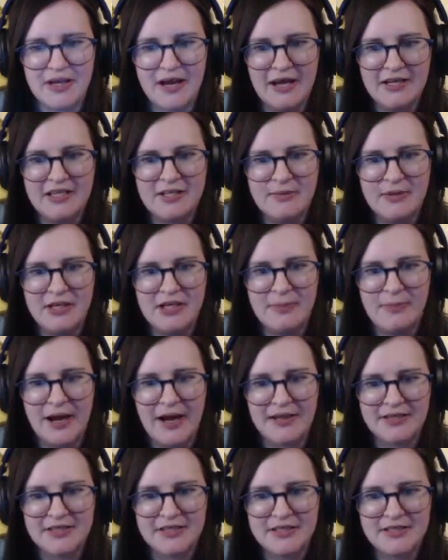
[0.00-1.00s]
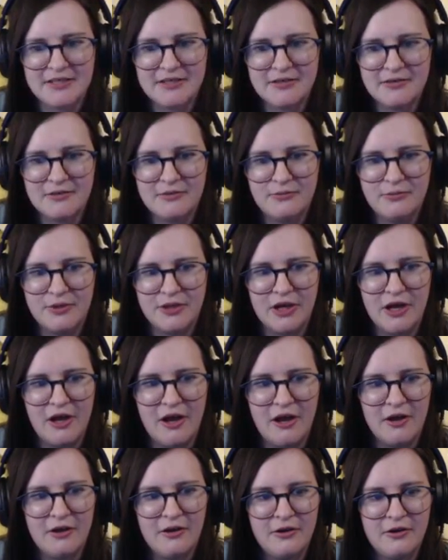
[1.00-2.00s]
kind to me in the past with
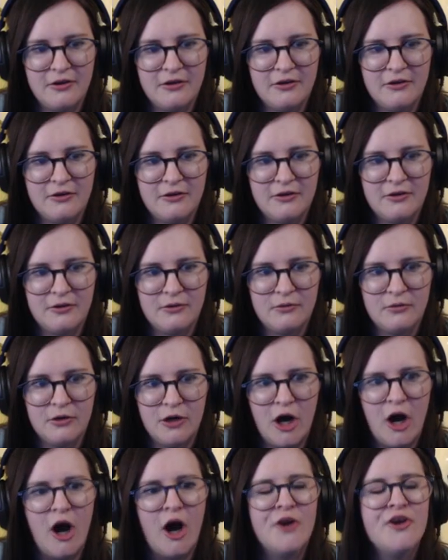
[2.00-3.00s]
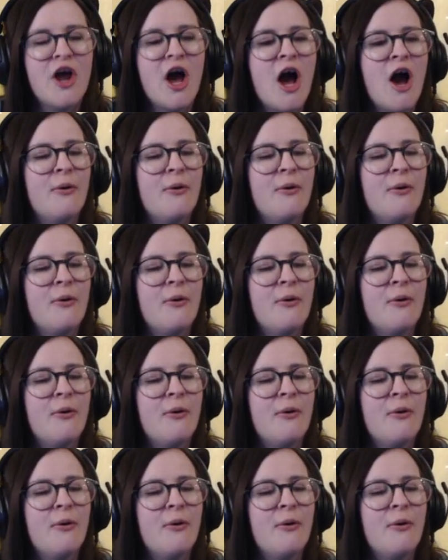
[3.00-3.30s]
a. Oh no,